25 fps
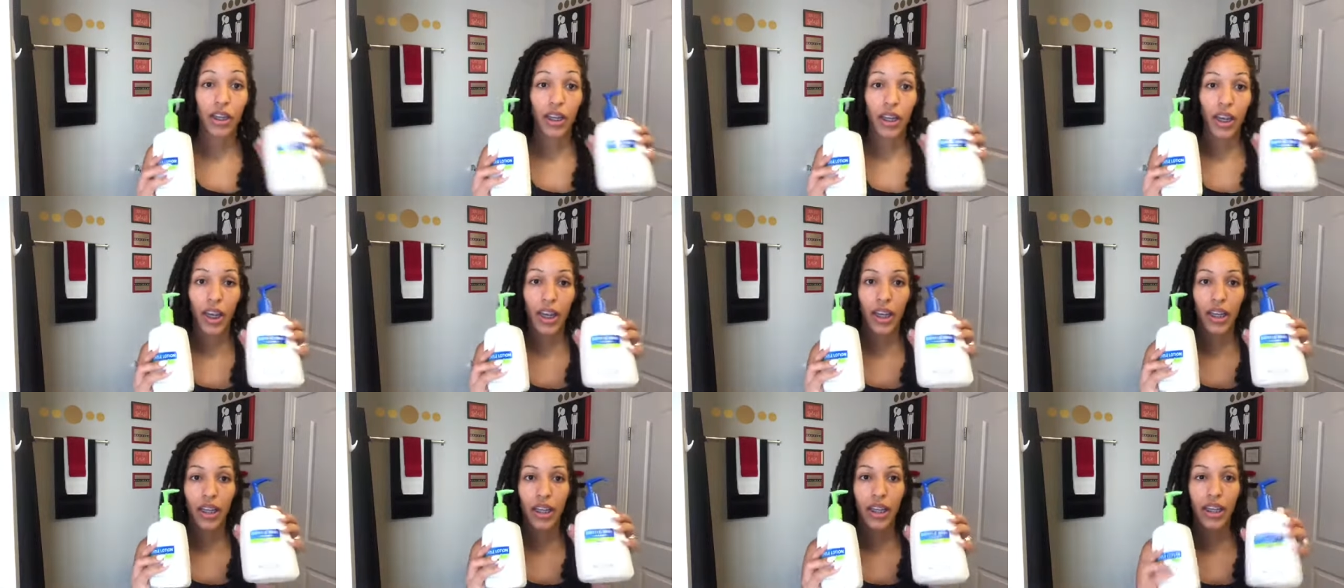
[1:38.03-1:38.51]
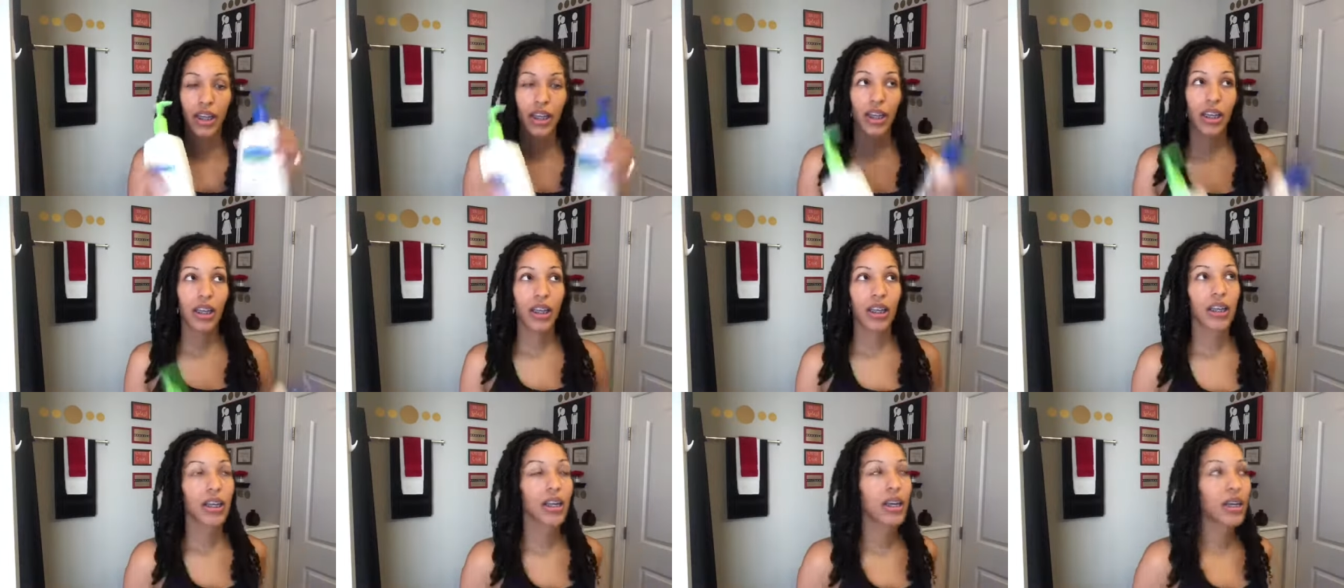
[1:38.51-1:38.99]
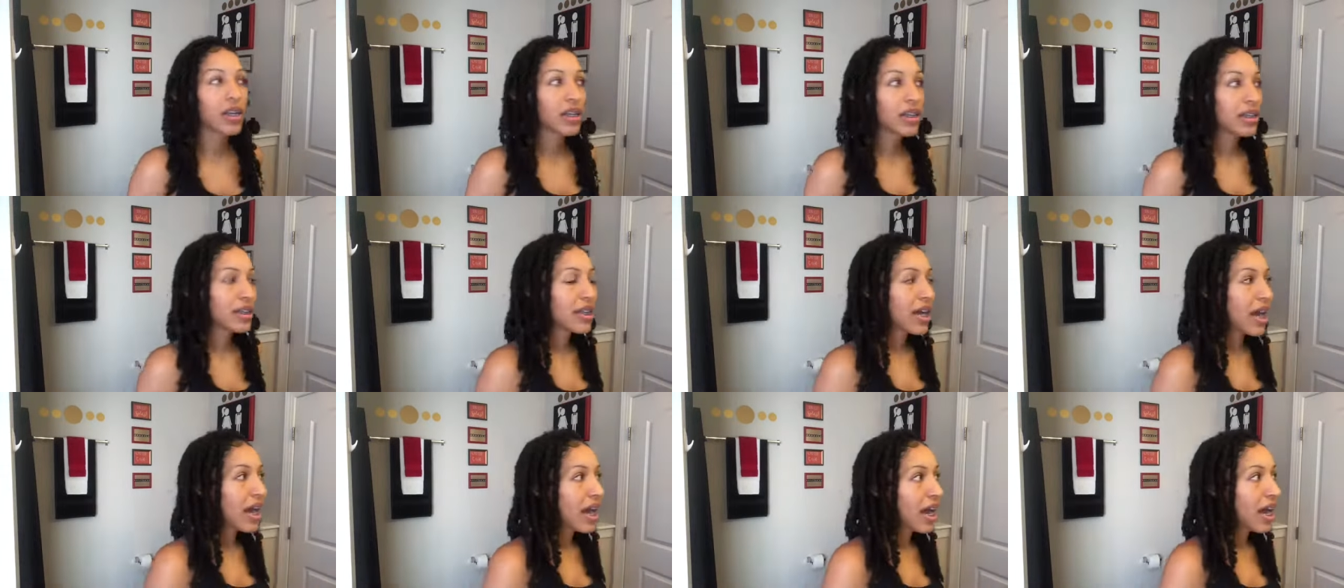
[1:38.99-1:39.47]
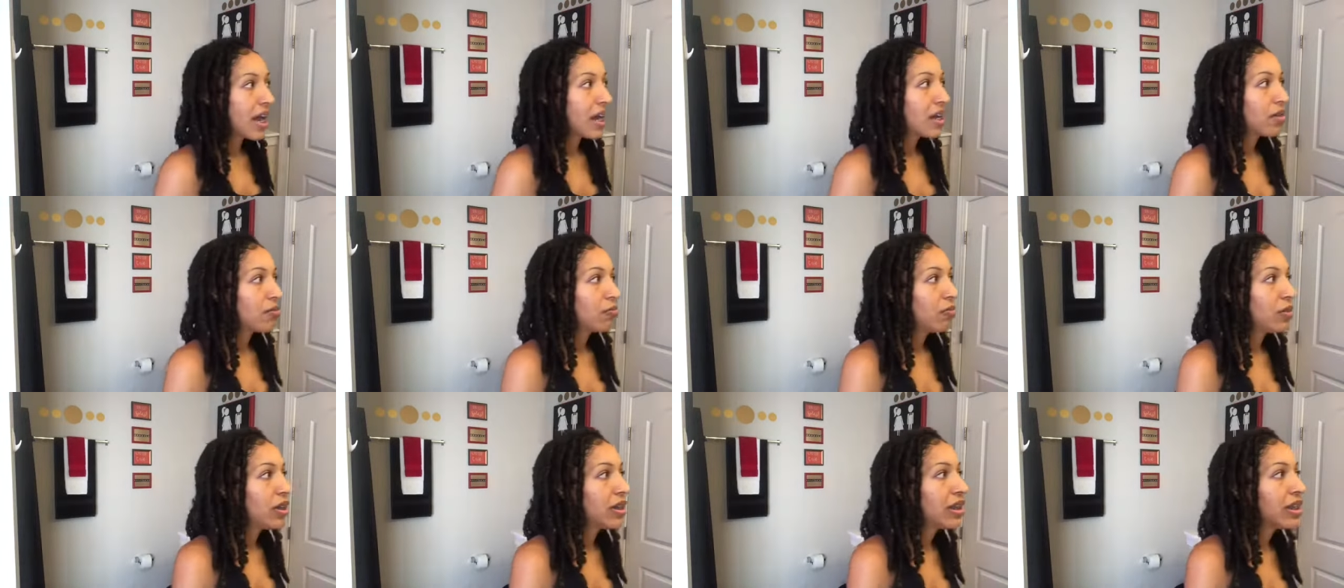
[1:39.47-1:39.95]
And in
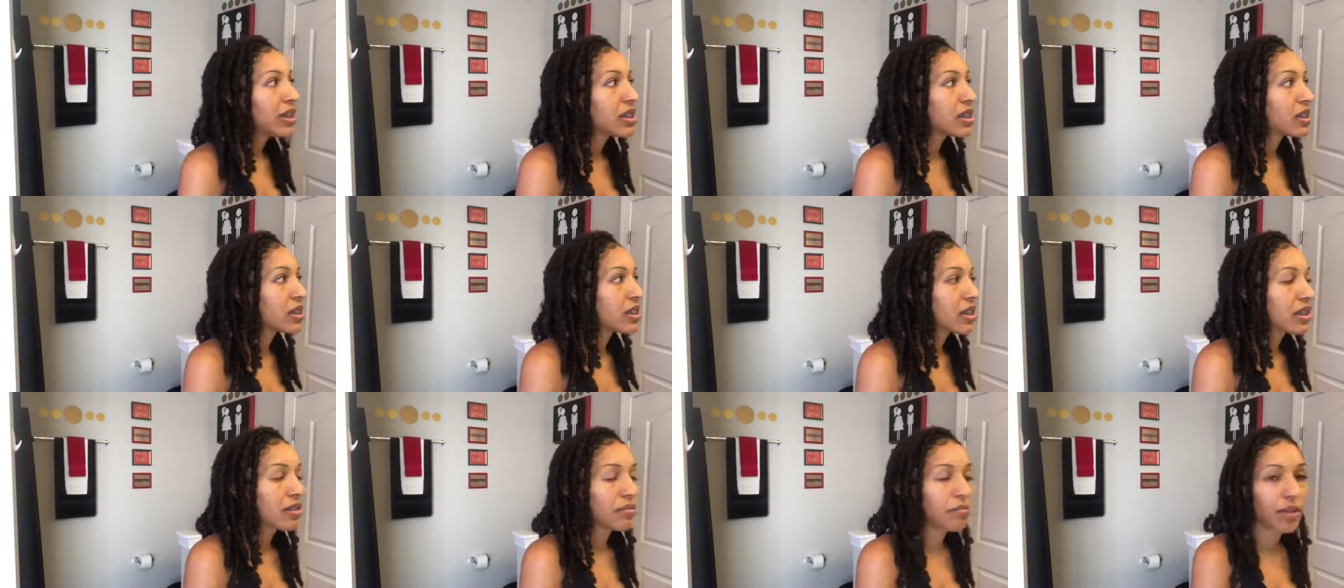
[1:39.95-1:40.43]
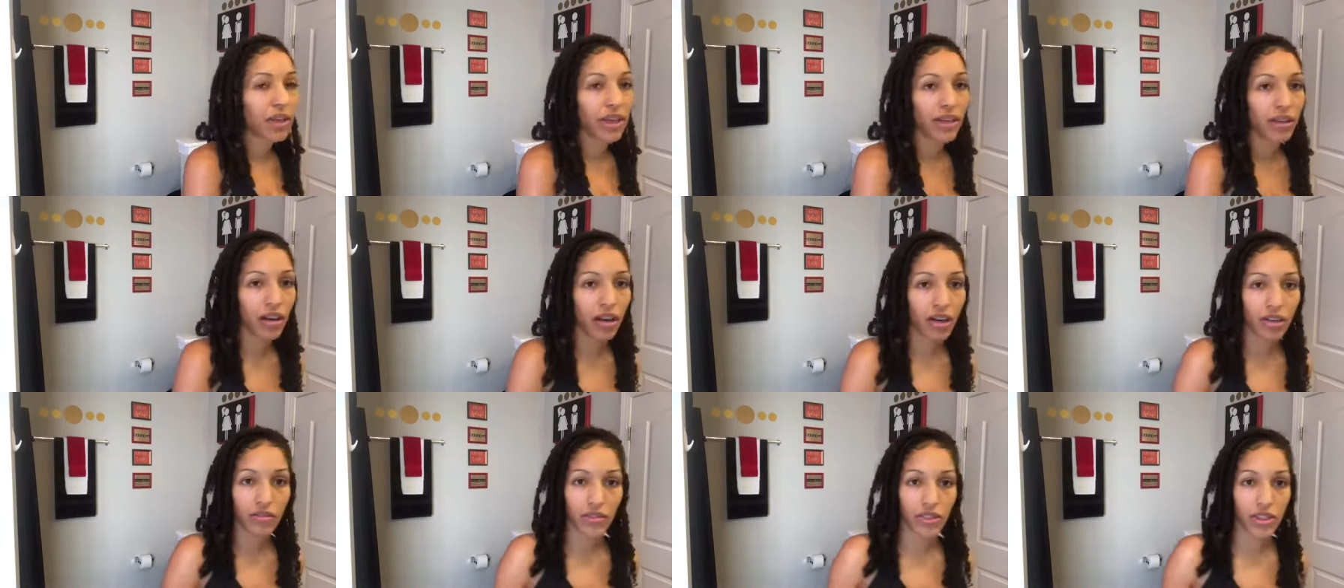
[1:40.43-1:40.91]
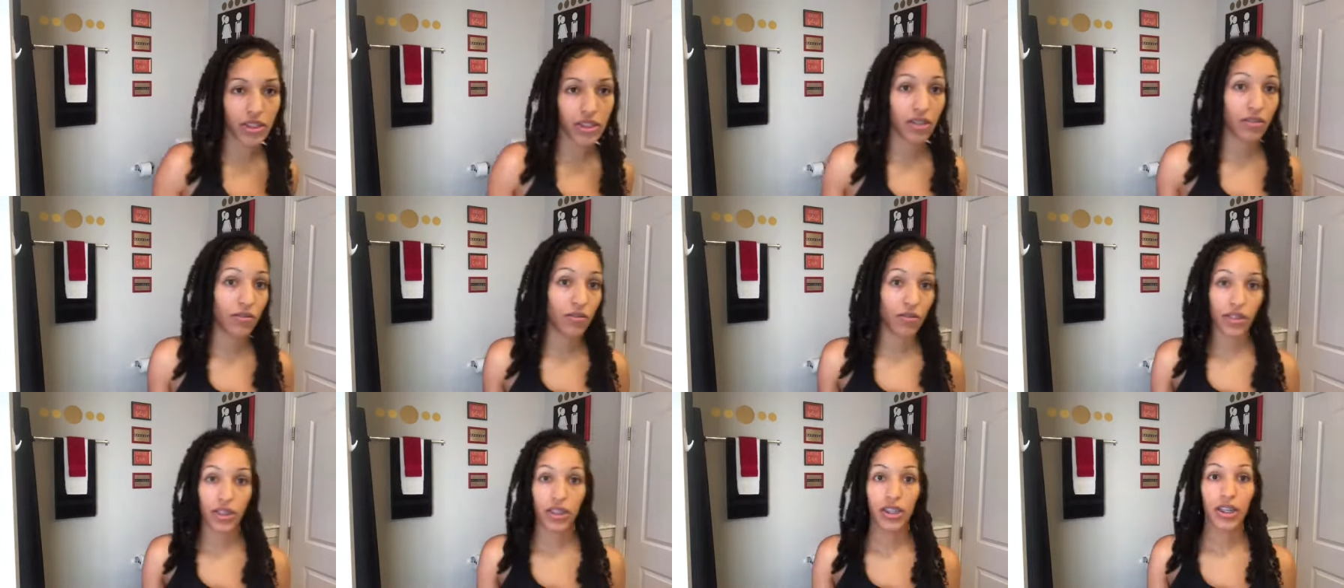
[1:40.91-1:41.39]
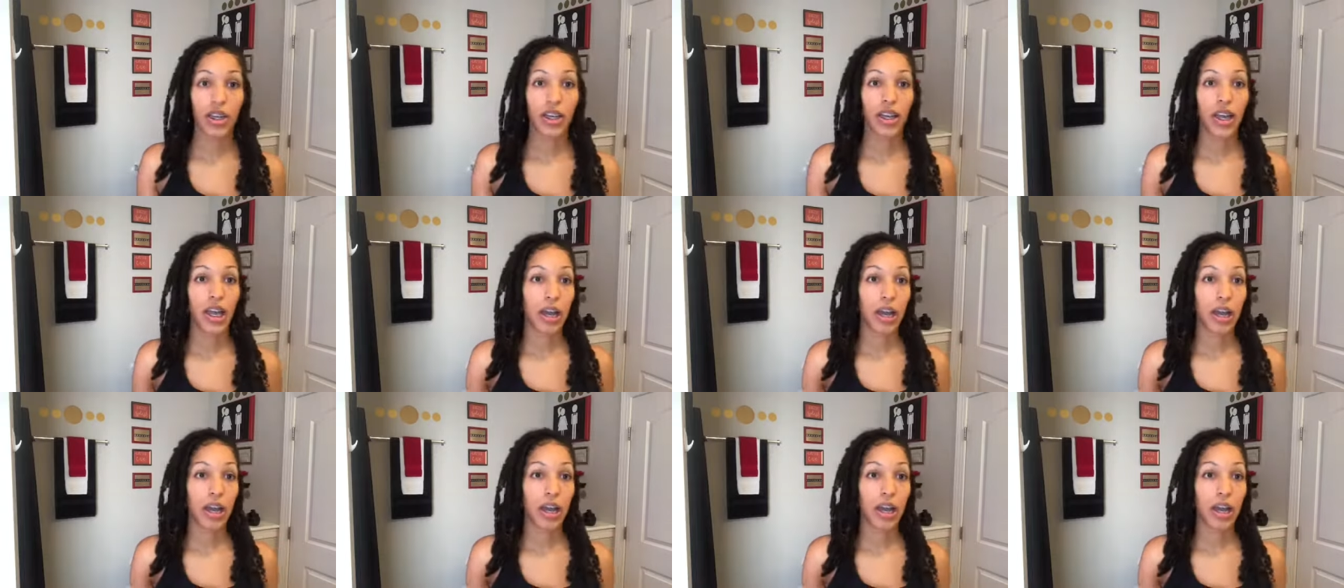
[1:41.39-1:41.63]
that, we get to compare our results.